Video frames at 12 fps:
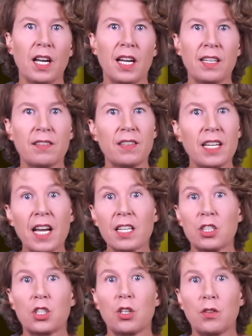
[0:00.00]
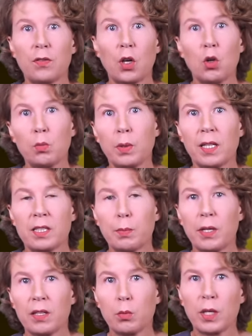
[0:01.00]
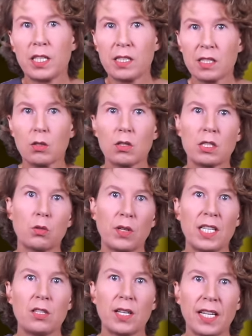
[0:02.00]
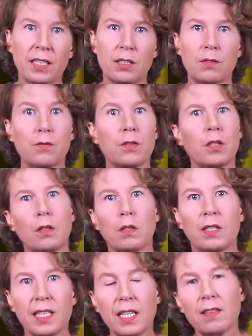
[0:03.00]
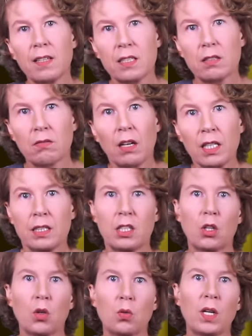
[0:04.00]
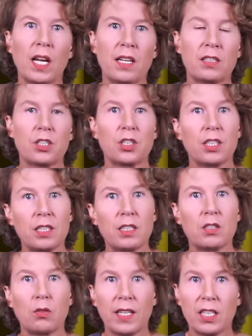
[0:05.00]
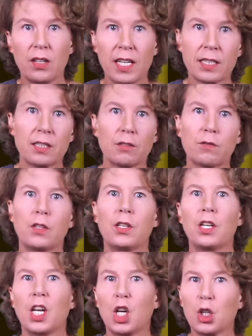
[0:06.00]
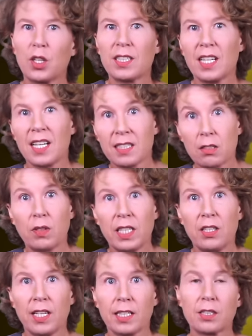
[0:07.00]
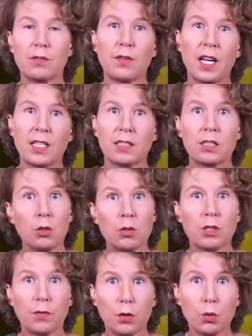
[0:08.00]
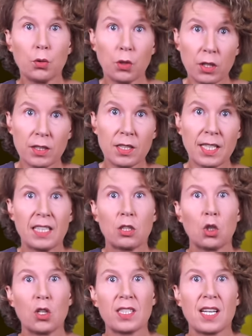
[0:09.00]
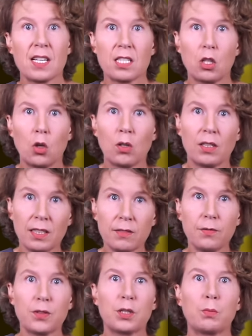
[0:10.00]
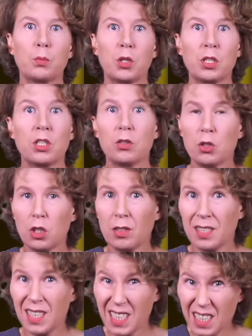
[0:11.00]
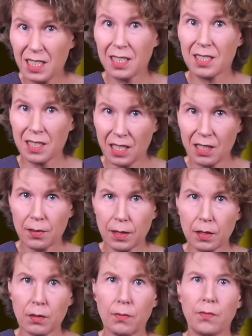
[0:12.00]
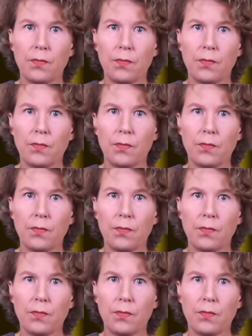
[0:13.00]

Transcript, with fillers: And the ash of coal plants, by the way, is also radioactive. Yeah, that's right, coal ash is radioactive not as radioactive as used fuel rods and not as long lived, but you shouldn't eat it either.